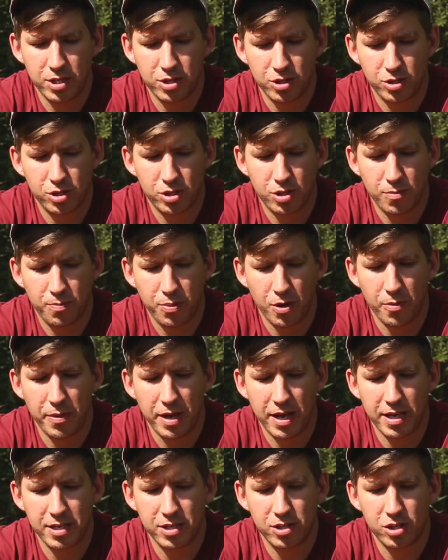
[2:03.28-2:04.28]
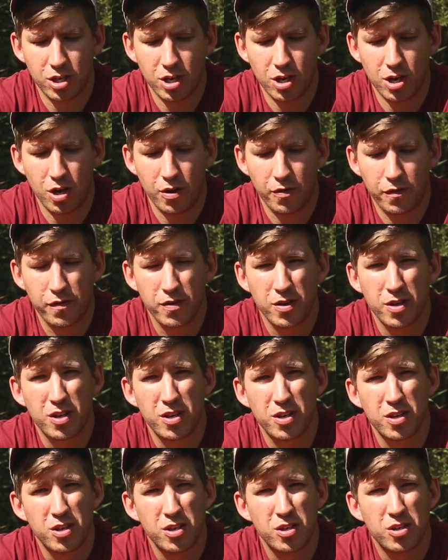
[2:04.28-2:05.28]
just pop that insert off
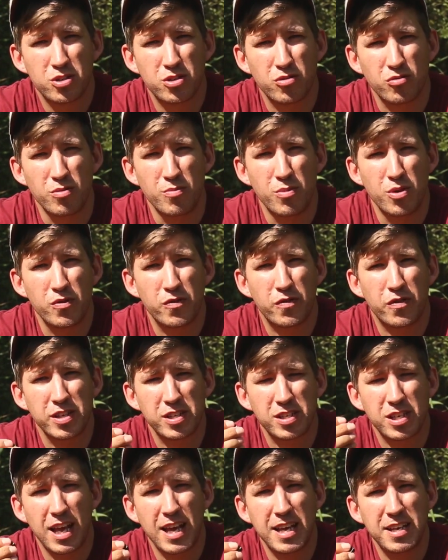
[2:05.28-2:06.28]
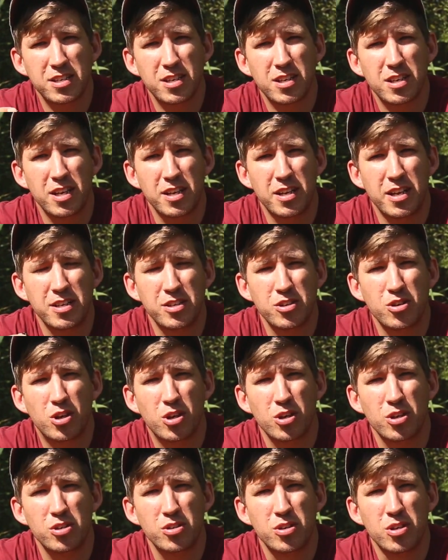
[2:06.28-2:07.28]
to remove this lead, and then you
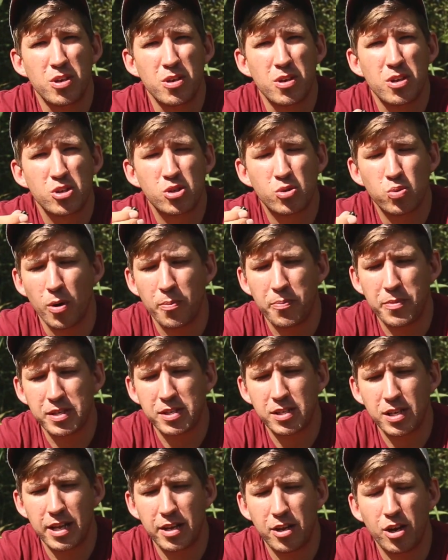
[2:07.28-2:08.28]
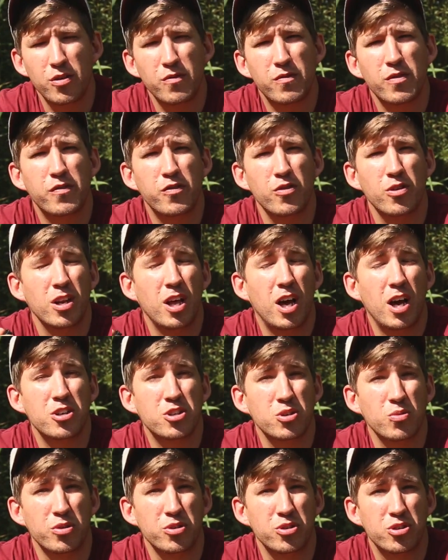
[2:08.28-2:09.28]
can swap this lead over for a
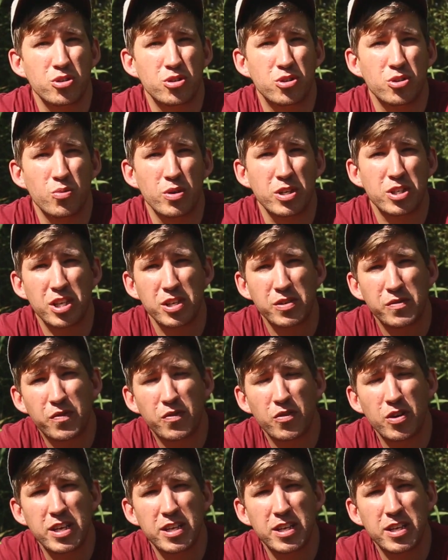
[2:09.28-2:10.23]
larger one should you wish. There's three